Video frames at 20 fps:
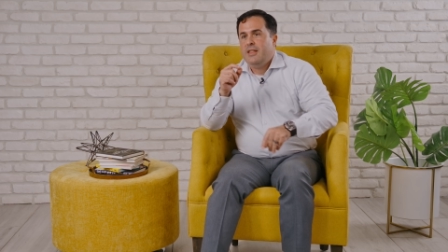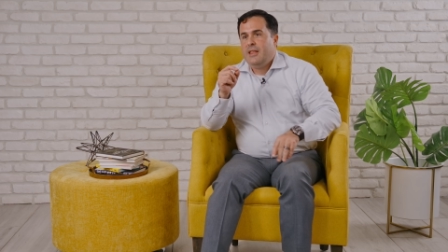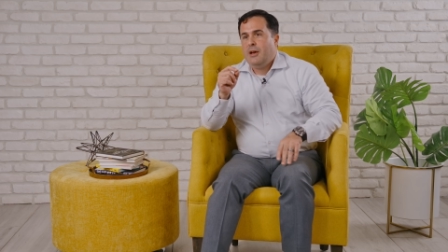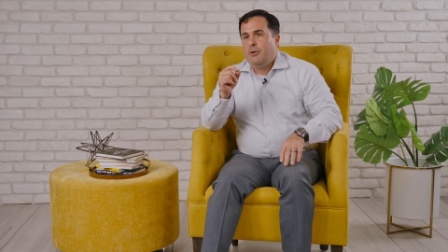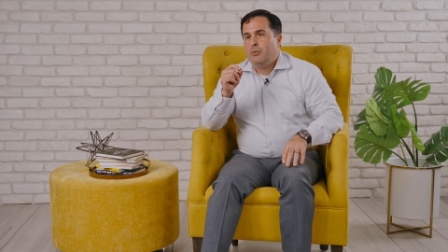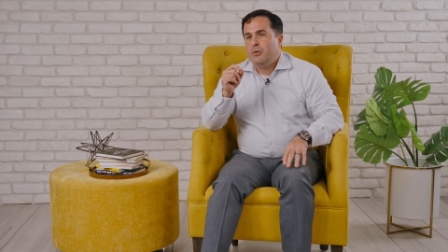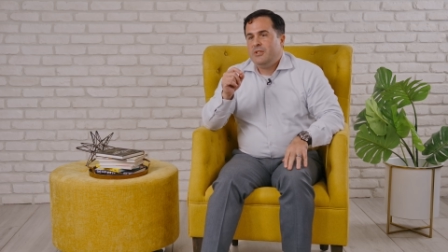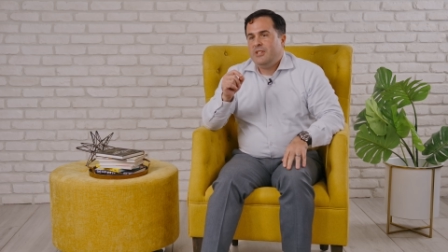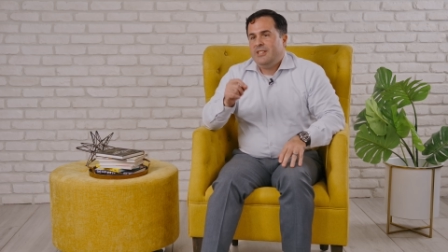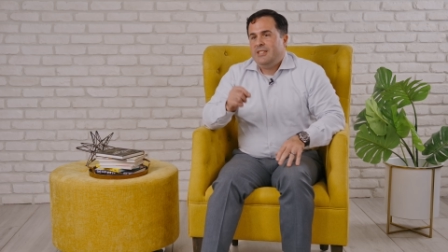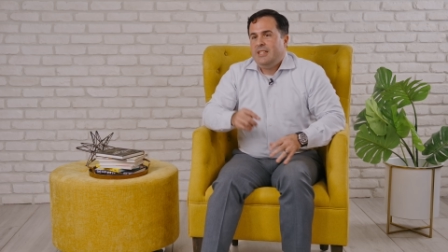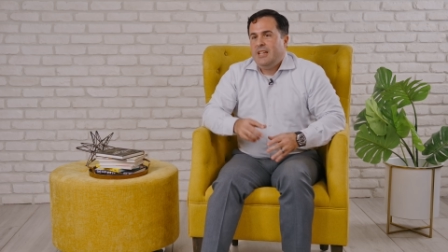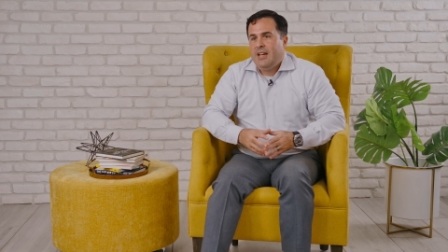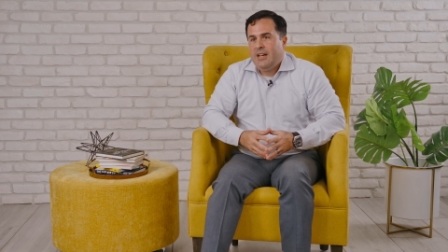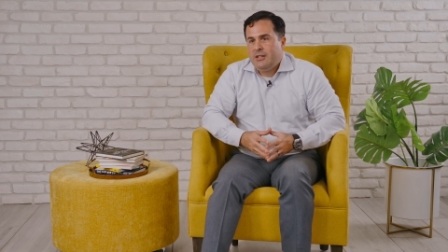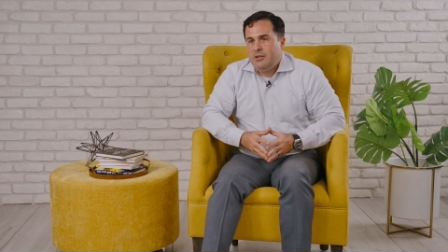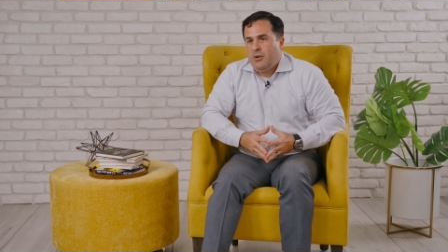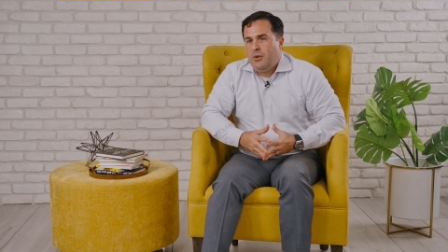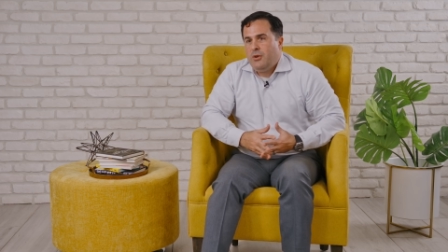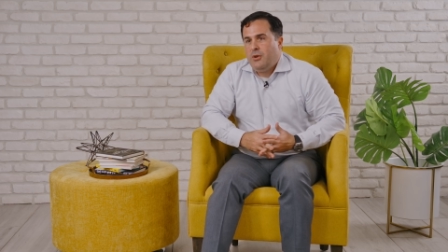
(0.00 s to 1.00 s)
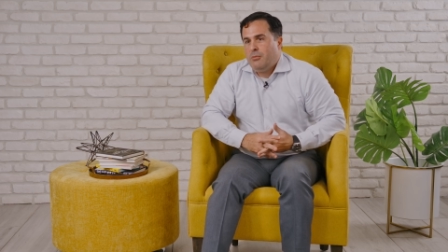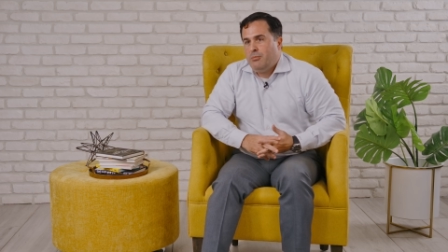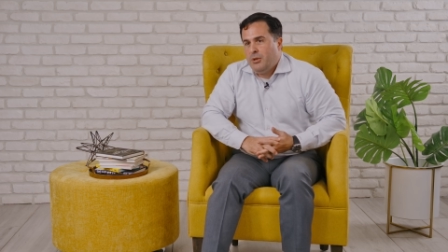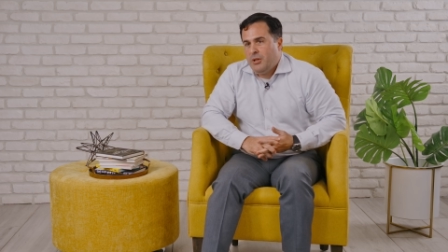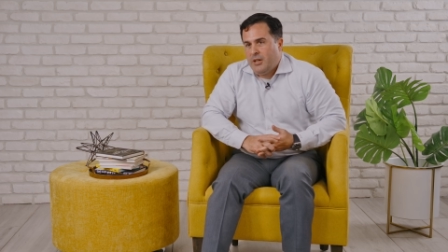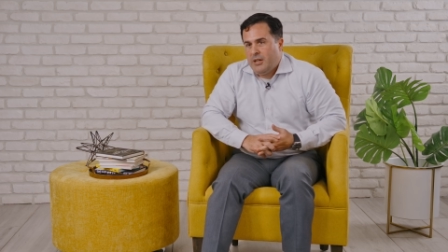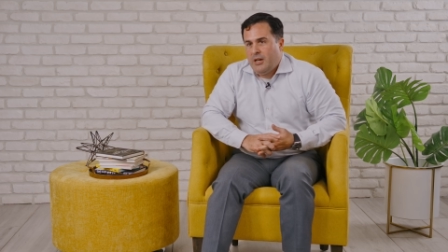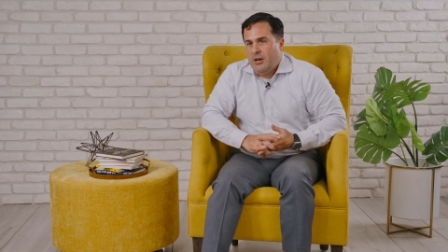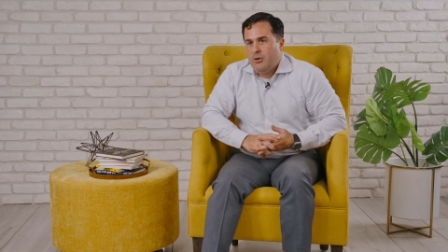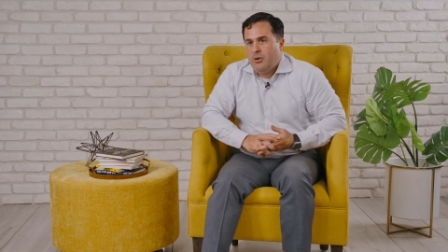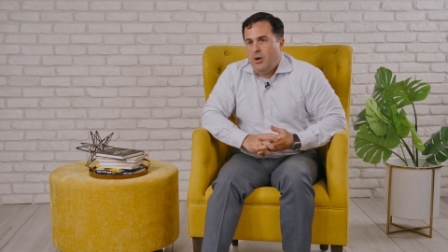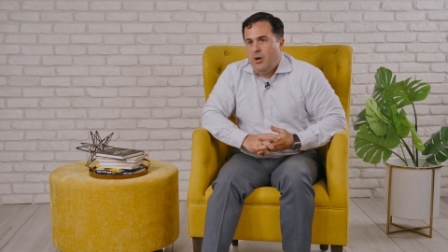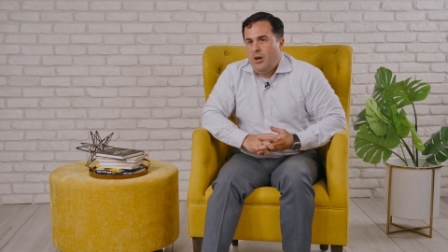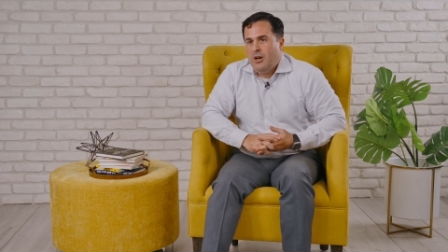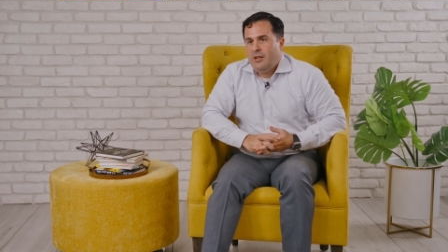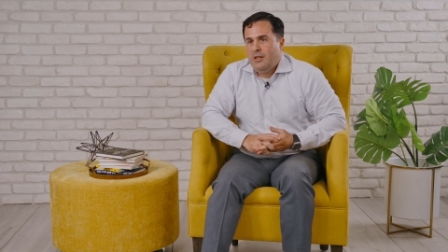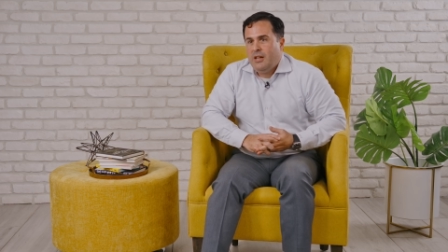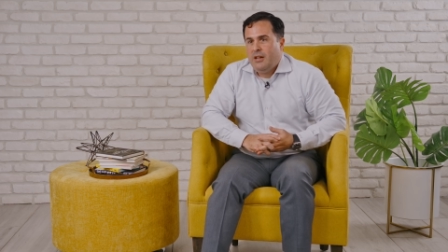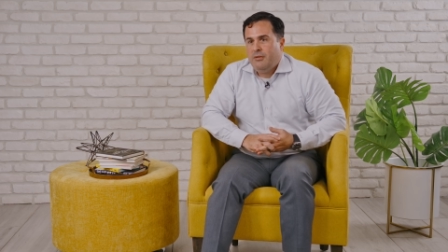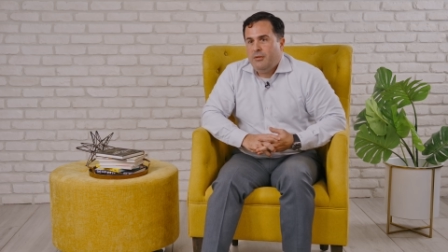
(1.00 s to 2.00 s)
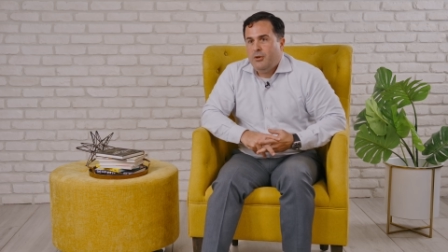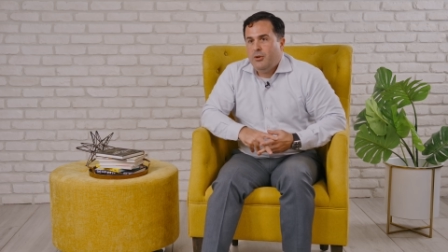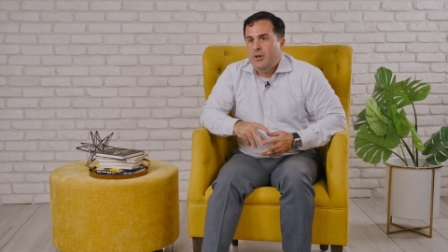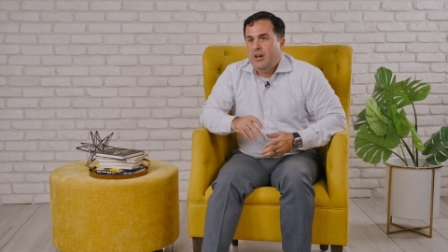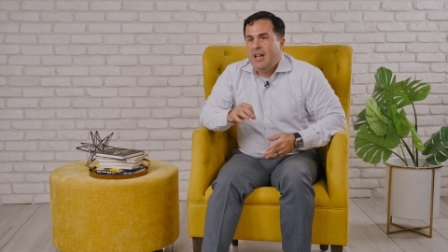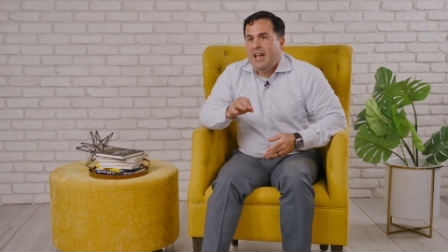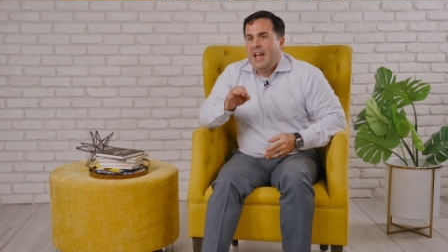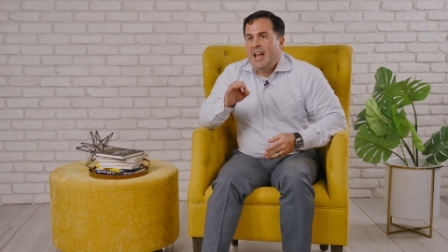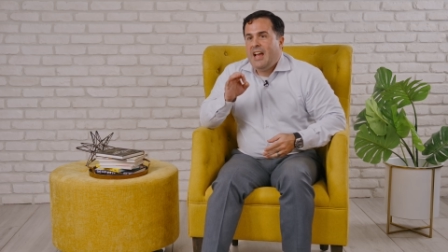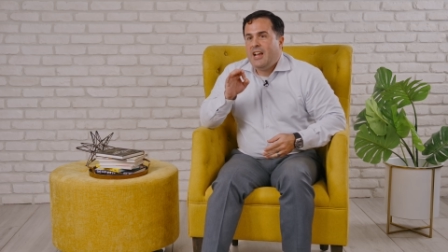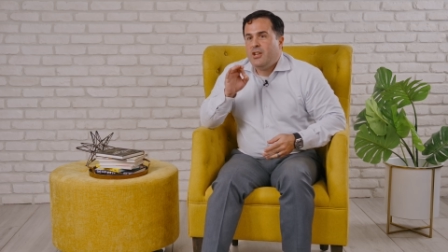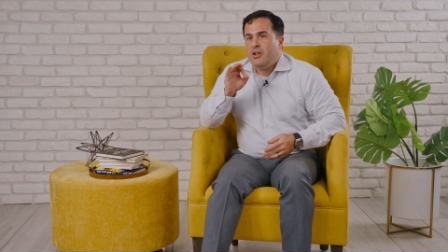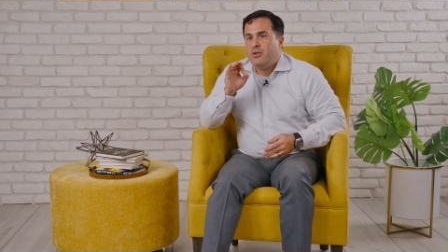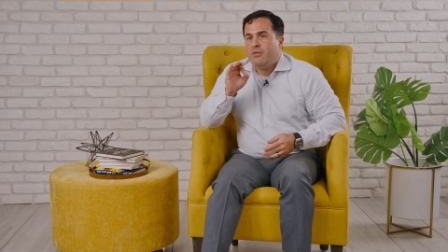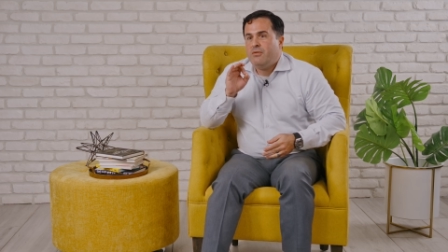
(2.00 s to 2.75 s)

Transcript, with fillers: that will detect your blood alcohol level and